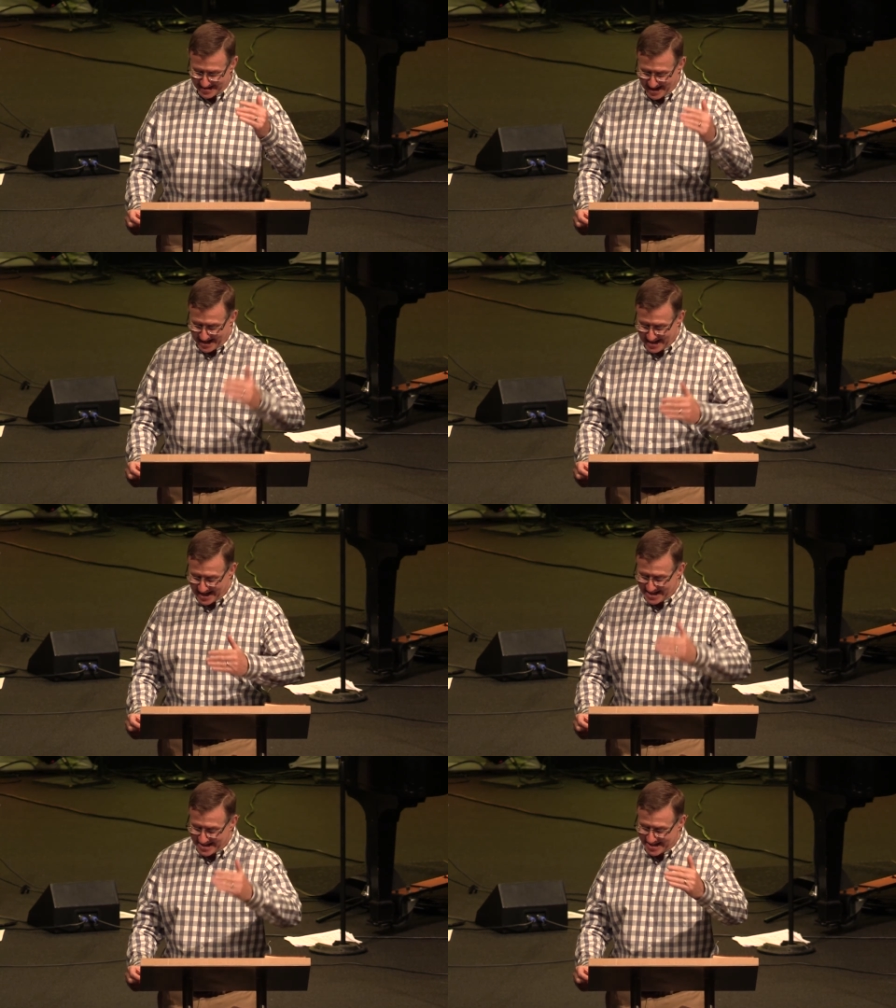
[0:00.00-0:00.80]
Any
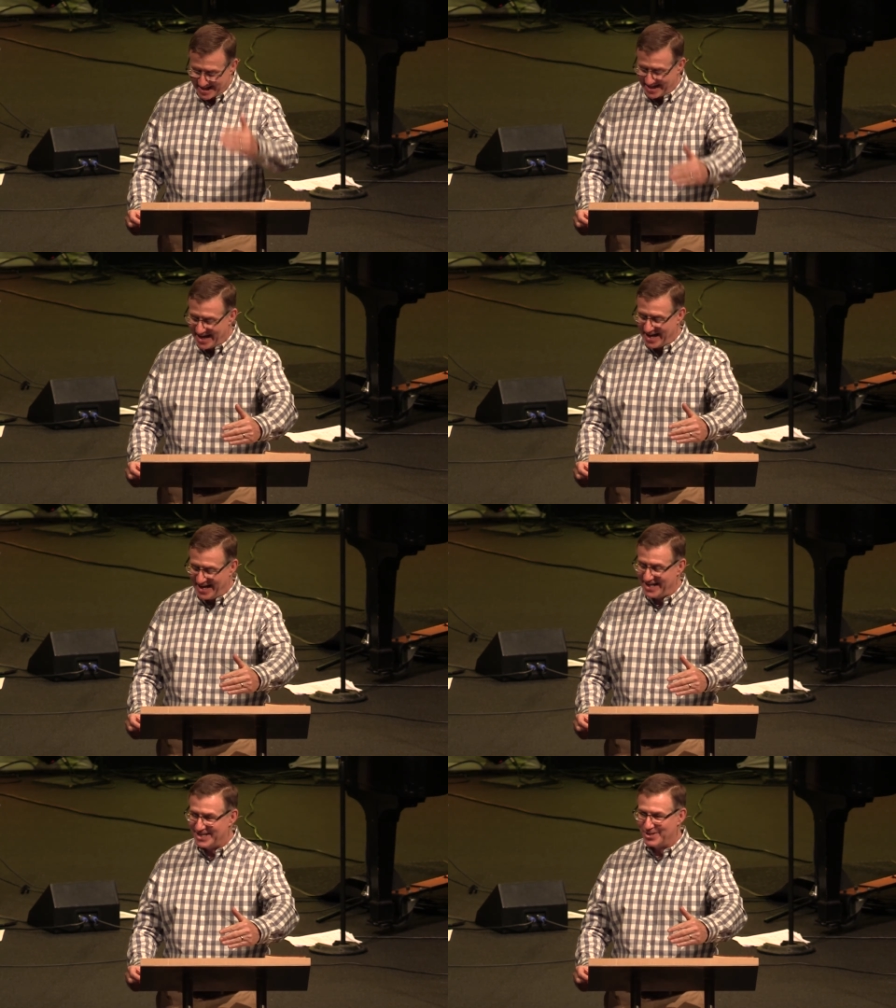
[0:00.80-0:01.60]
day that's
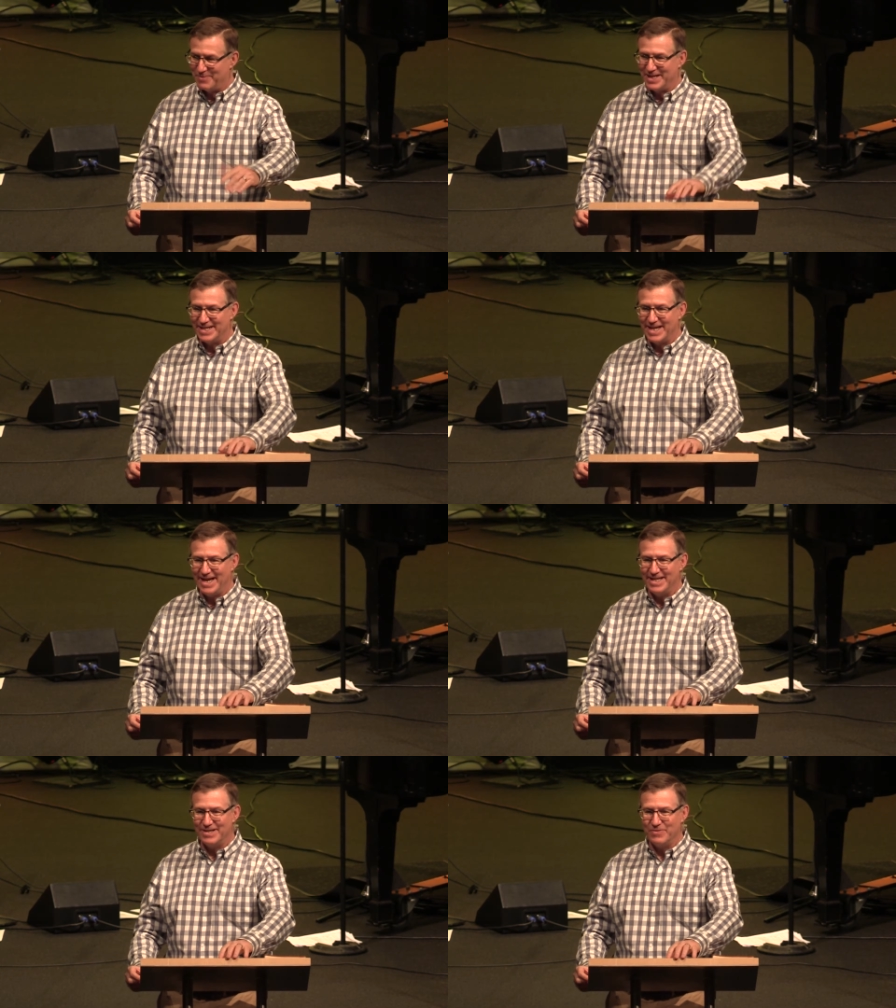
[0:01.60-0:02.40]
today should be a
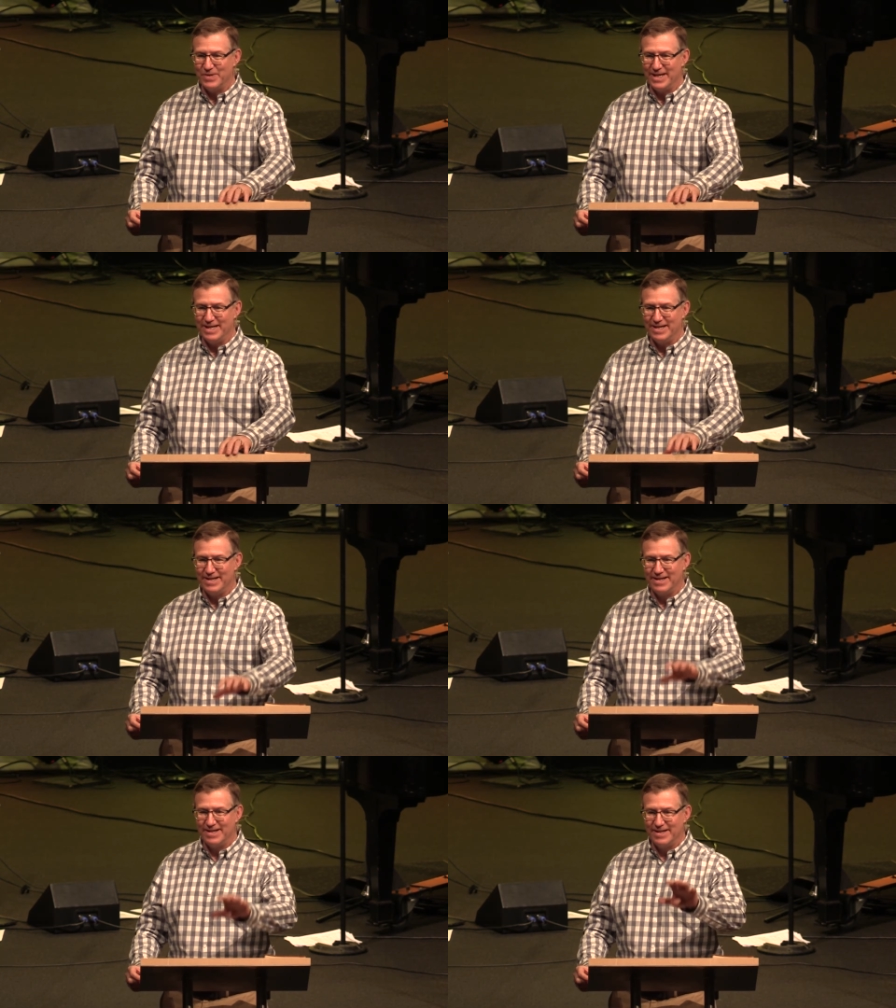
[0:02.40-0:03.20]
day that we
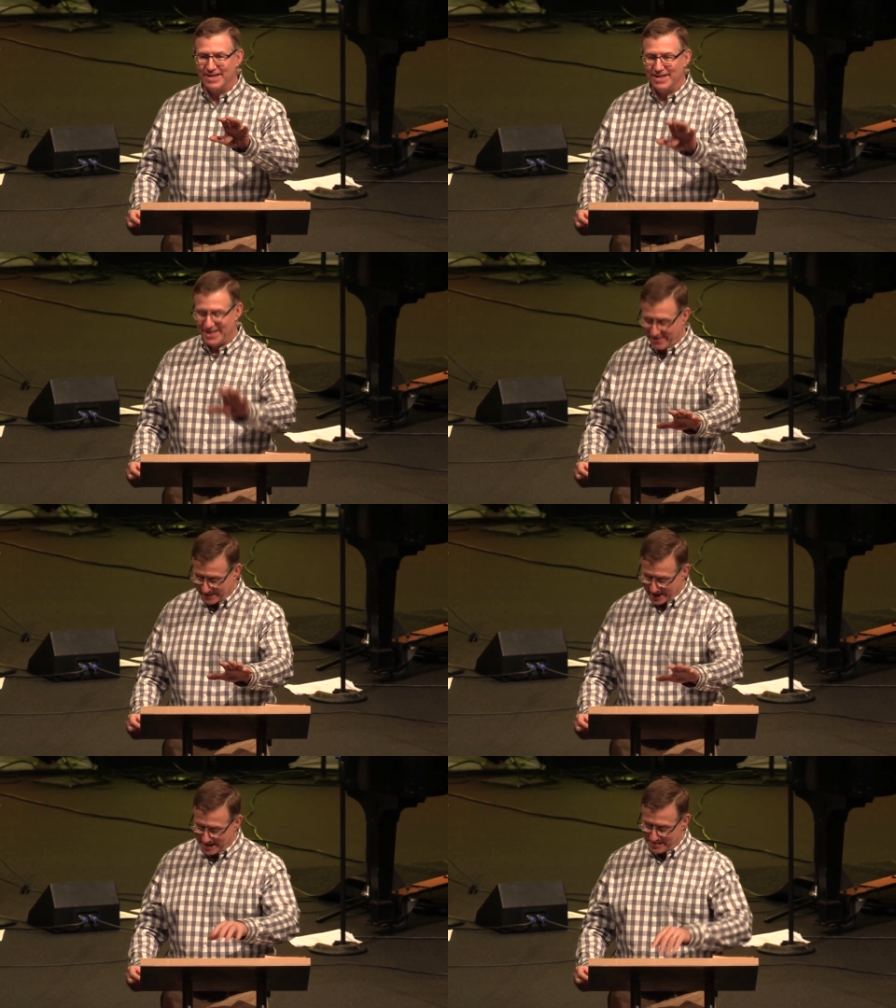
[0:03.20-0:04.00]
lift
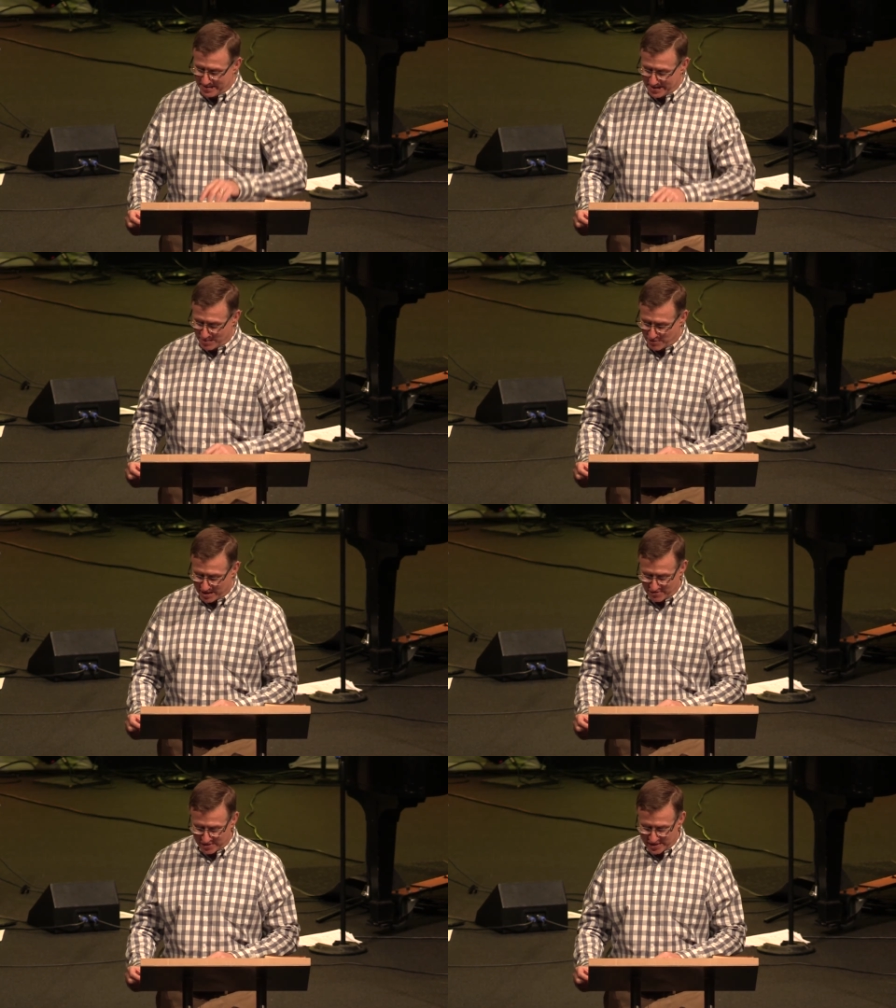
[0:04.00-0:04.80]
up a
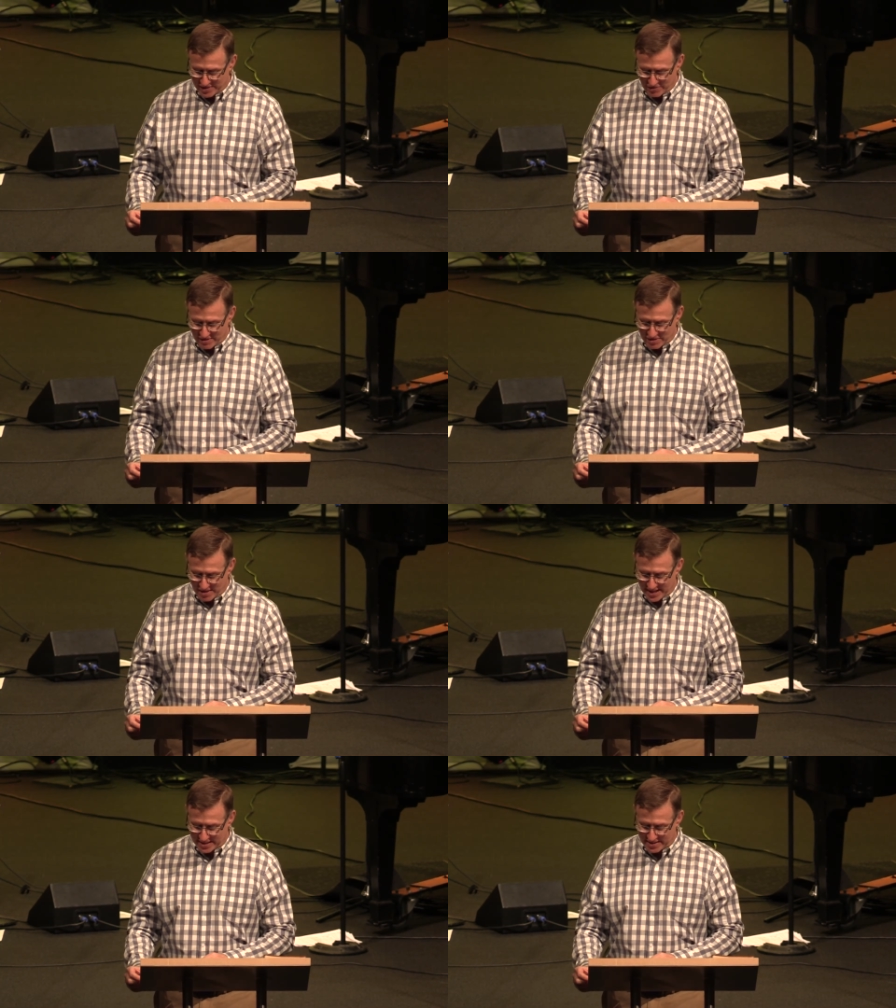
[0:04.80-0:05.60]
brother or sister in
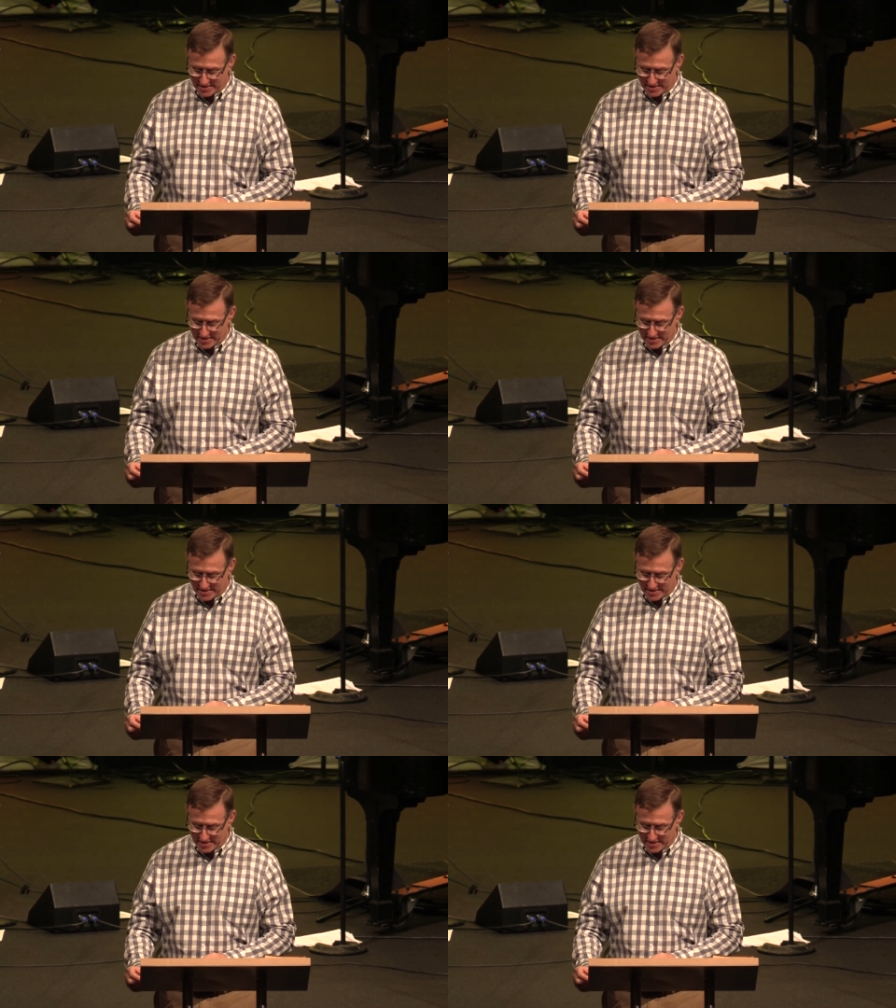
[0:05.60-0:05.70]
Christ.